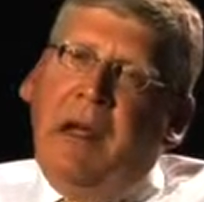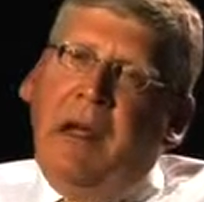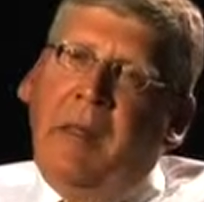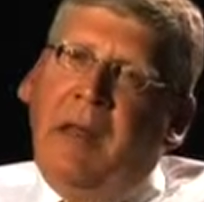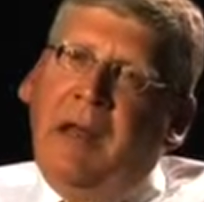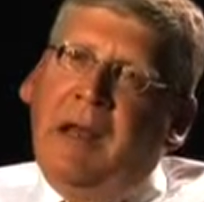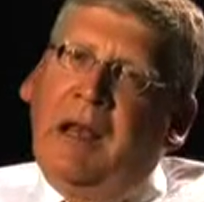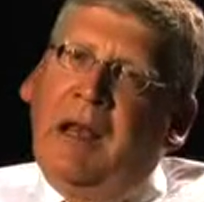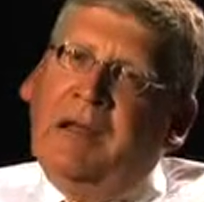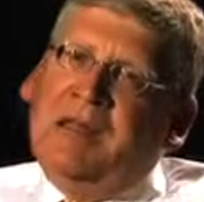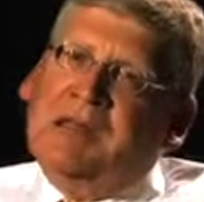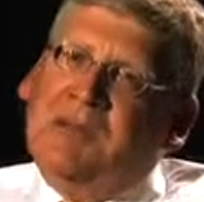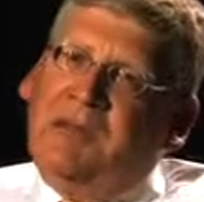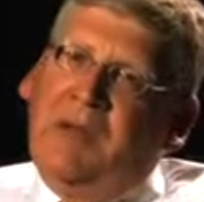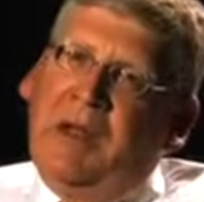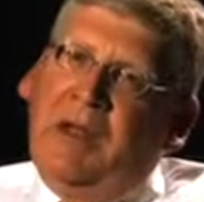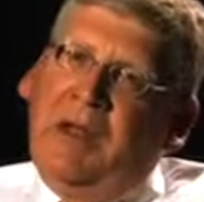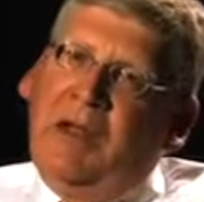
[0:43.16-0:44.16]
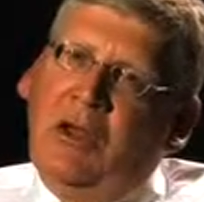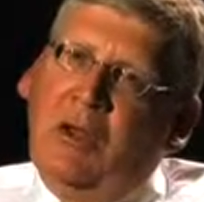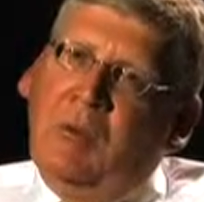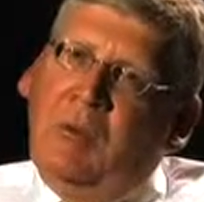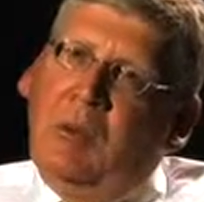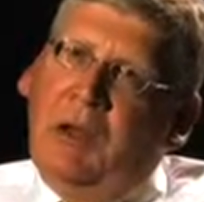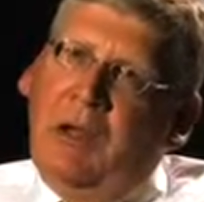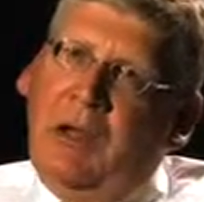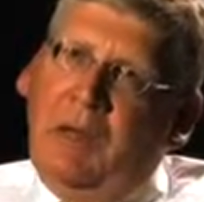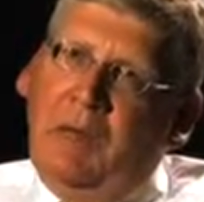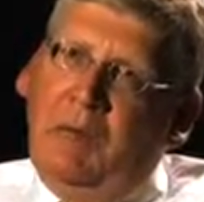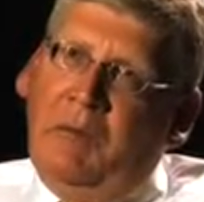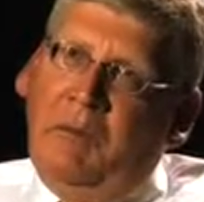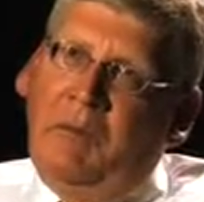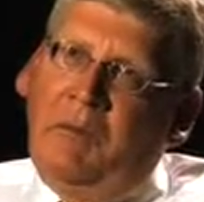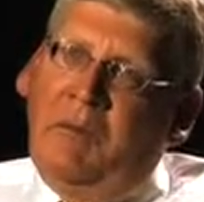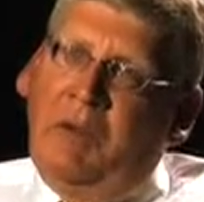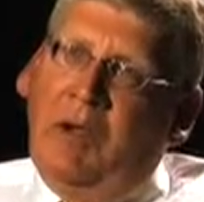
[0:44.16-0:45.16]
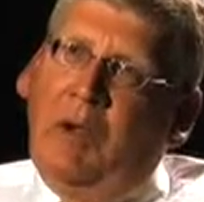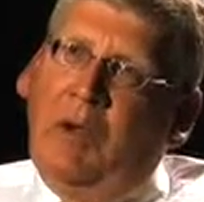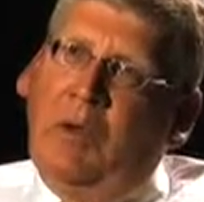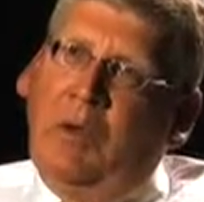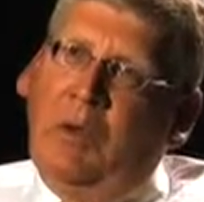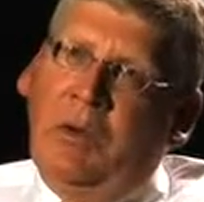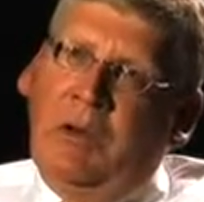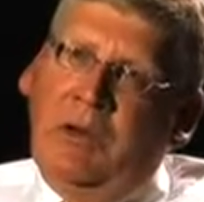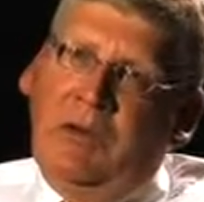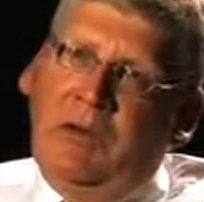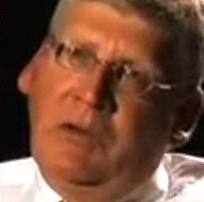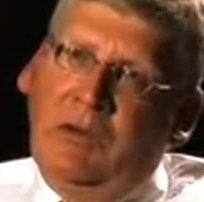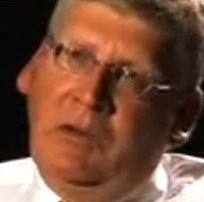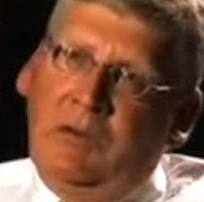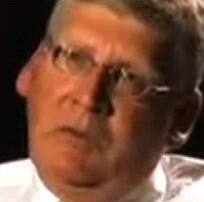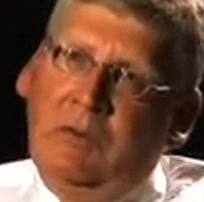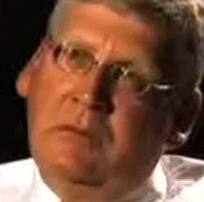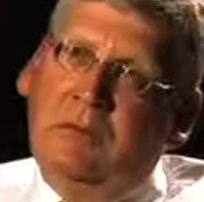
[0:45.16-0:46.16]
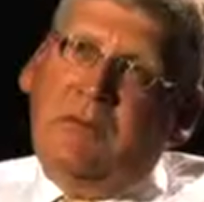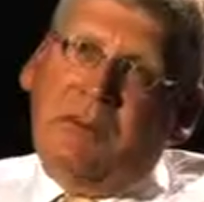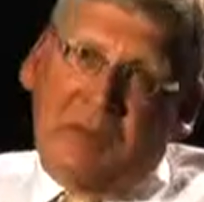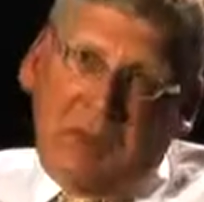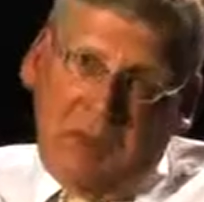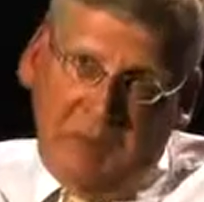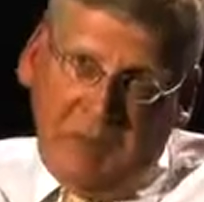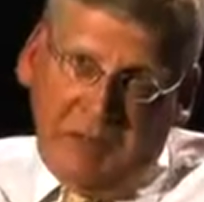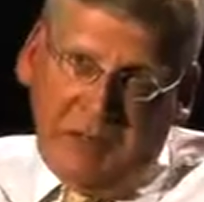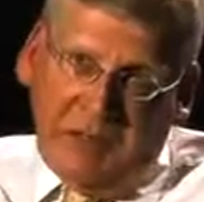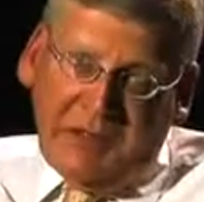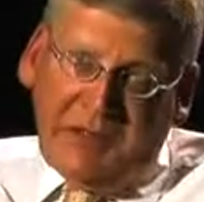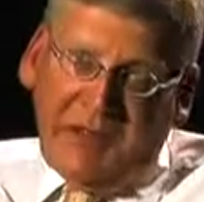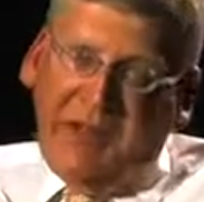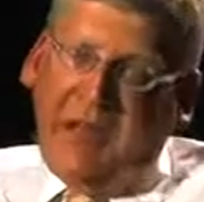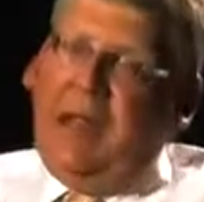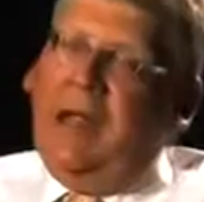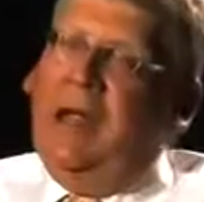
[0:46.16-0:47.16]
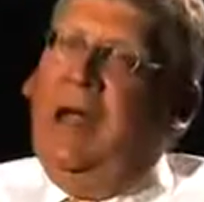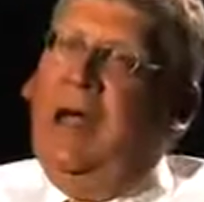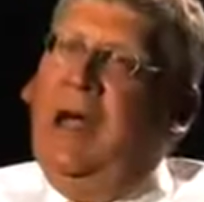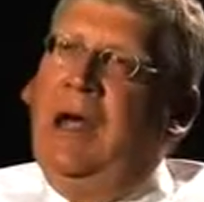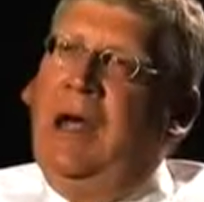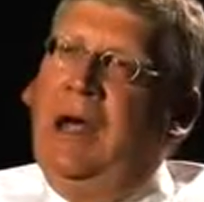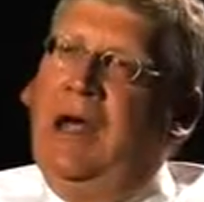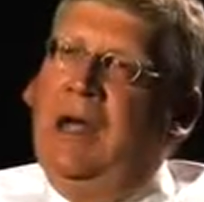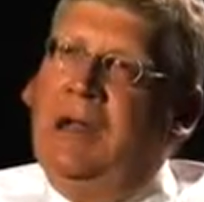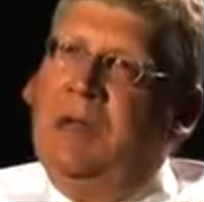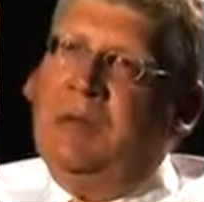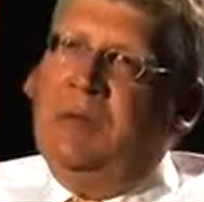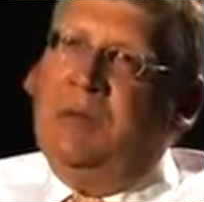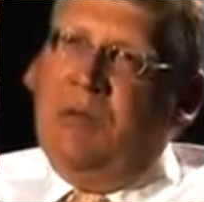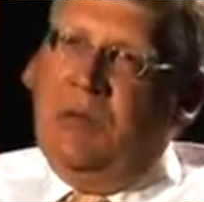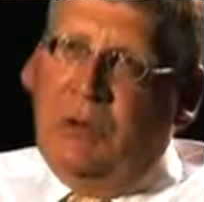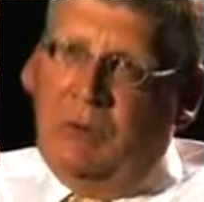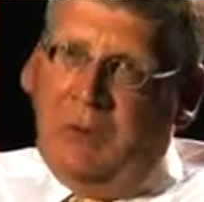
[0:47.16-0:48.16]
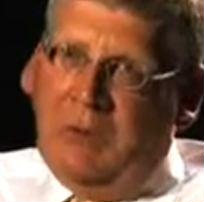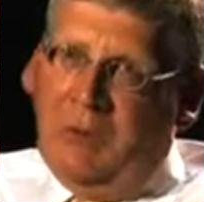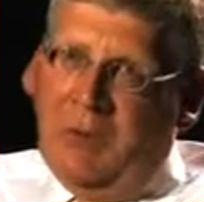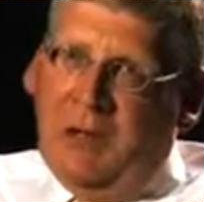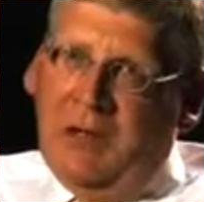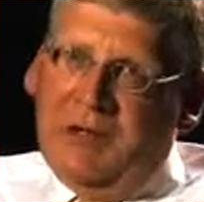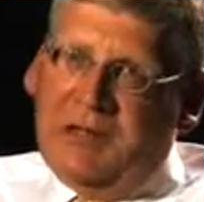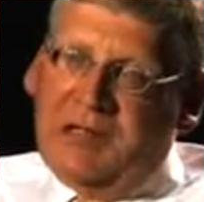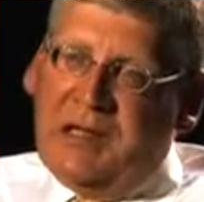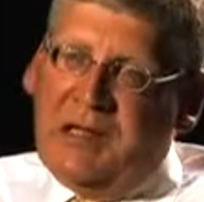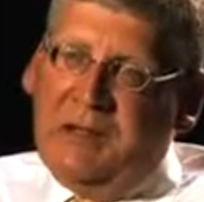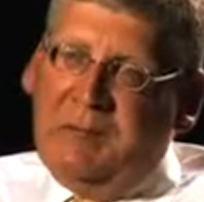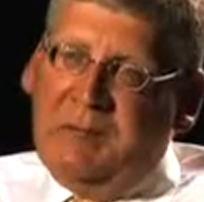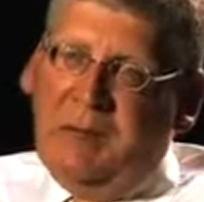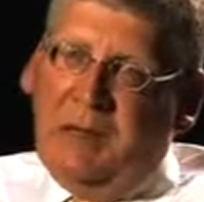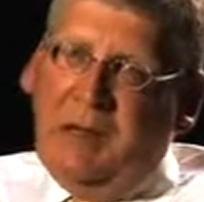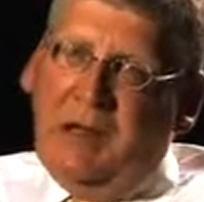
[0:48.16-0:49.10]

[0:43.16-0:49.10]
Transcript: And that classified compounds according to solubility and permeability.